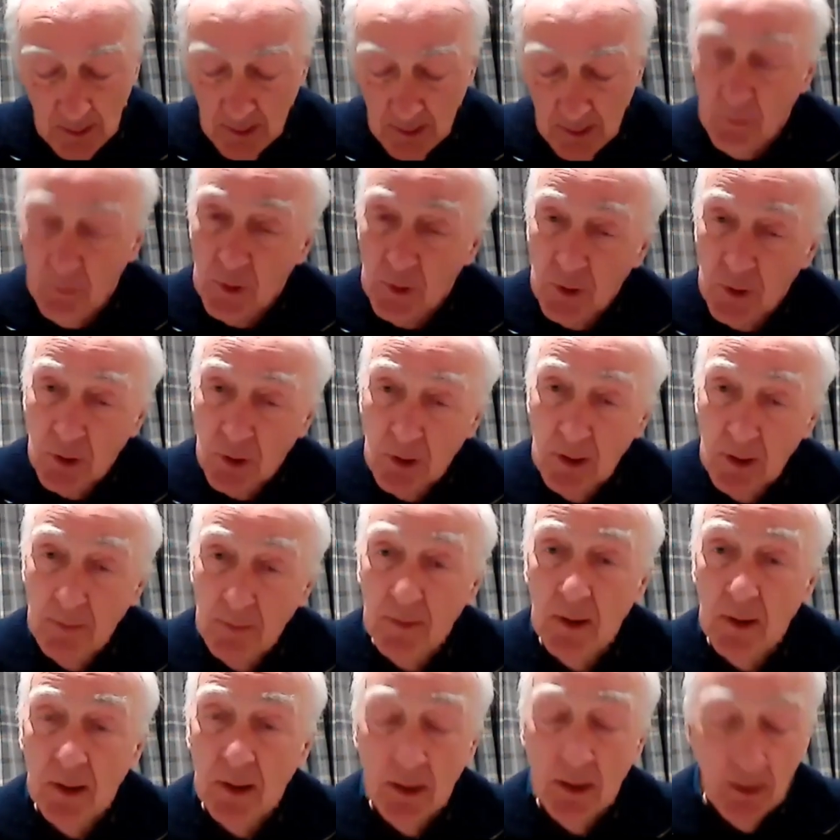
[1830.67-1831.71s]
And we should
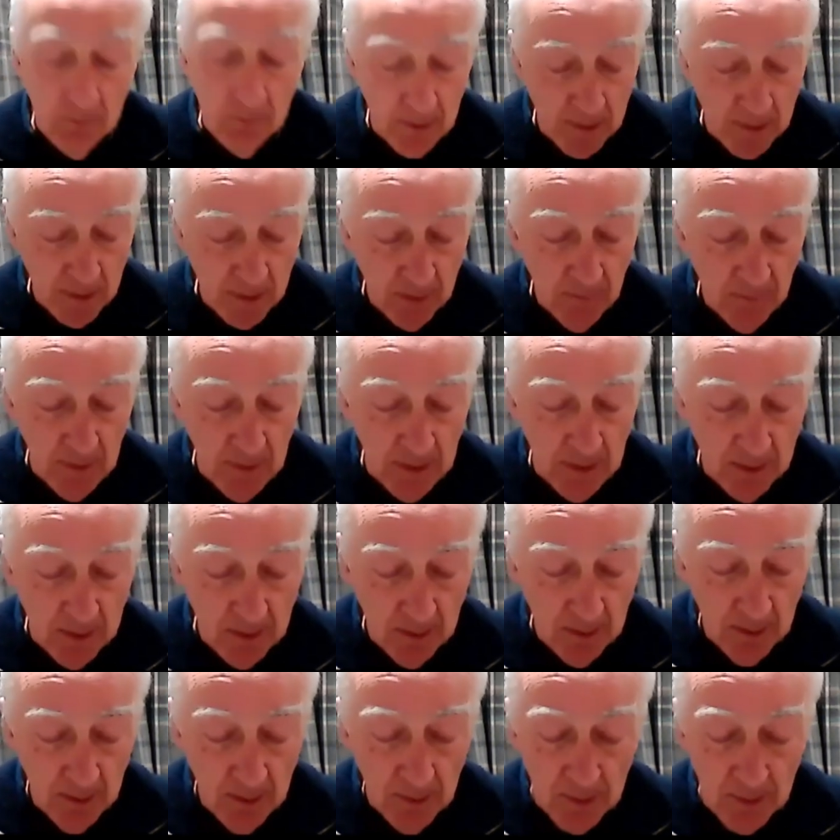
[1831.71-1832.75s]
never
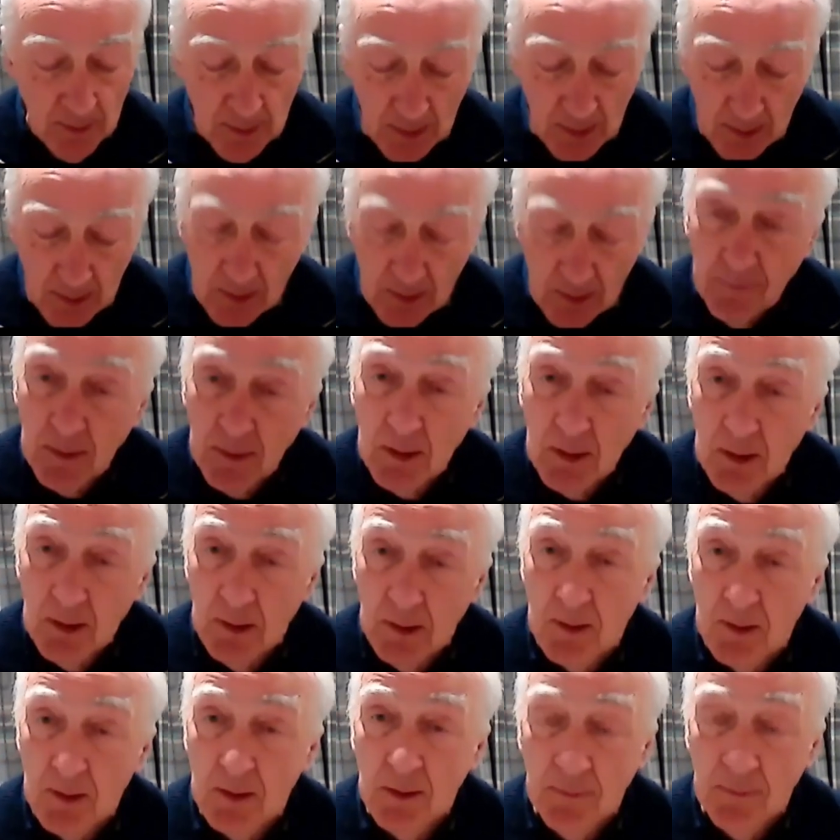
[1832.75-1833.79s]
underestimate the
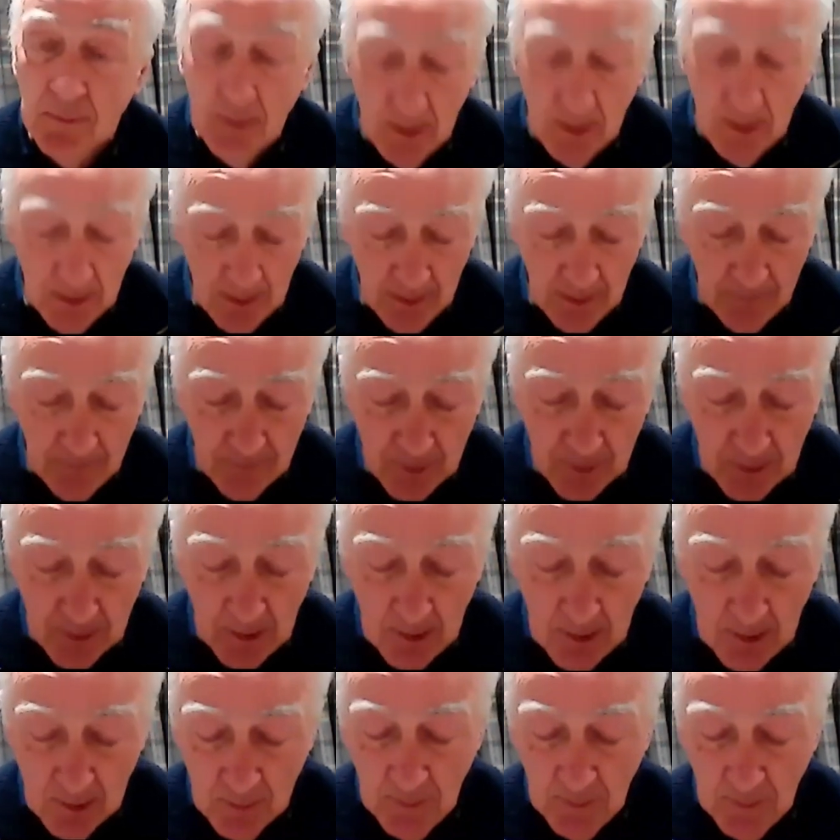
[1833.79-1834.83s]
significance of a life
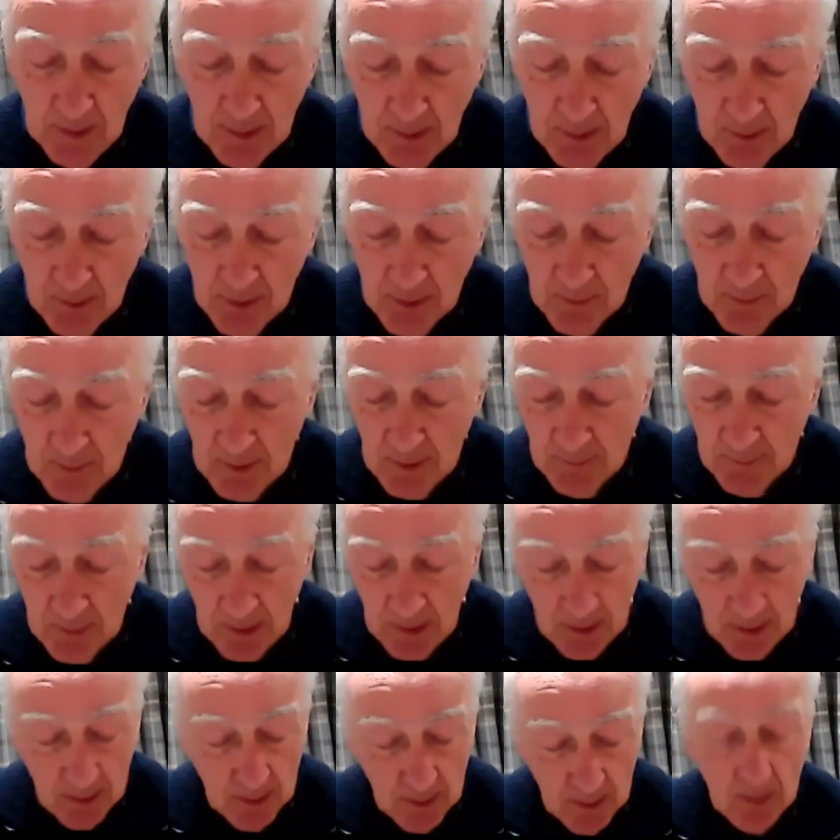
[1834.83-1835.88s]
changed by the gospel of
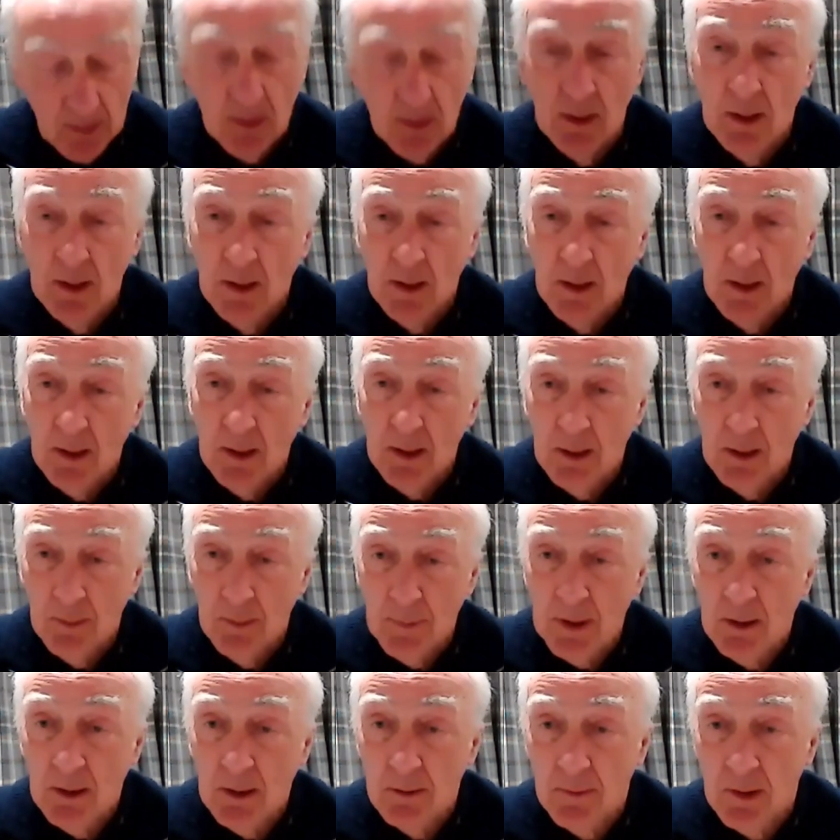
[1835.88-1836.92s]
Jesus and the
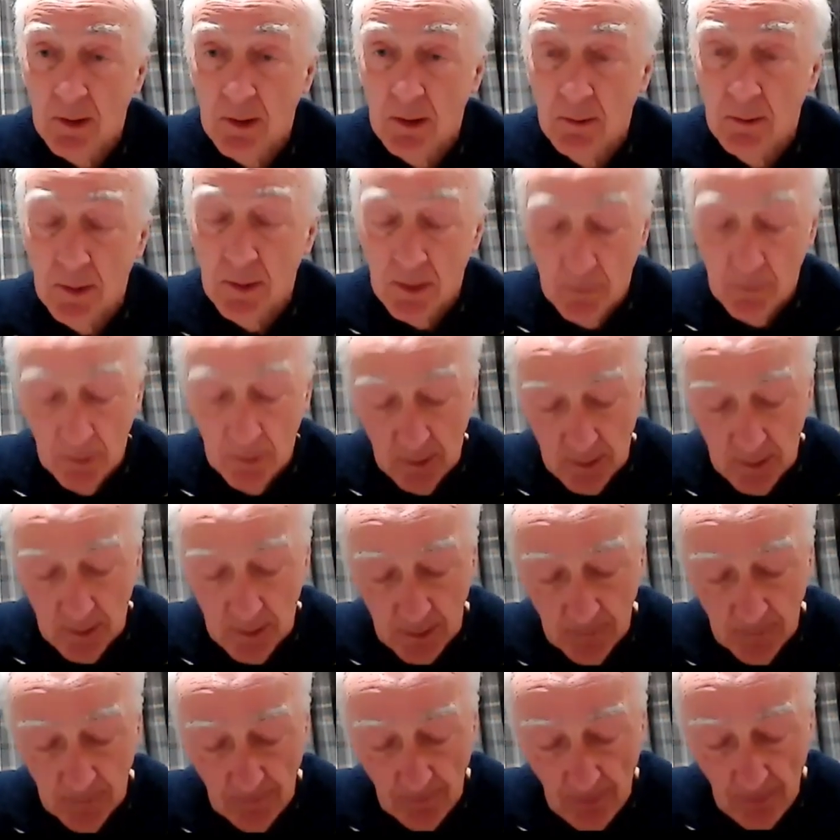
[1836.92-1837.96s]
power of the Holy
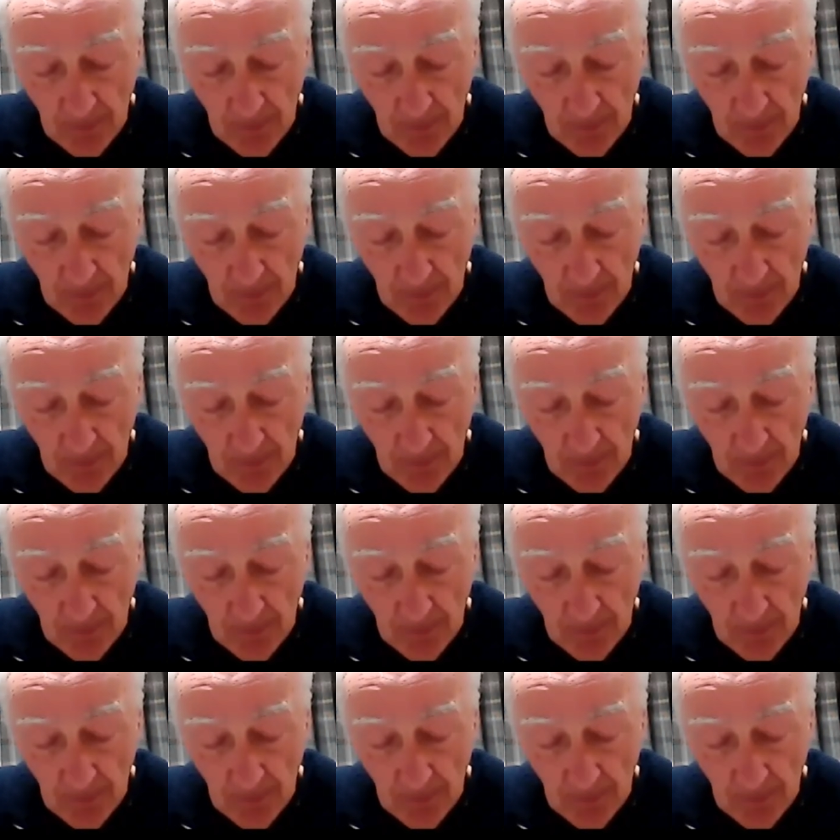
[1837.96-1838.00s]
Spirit.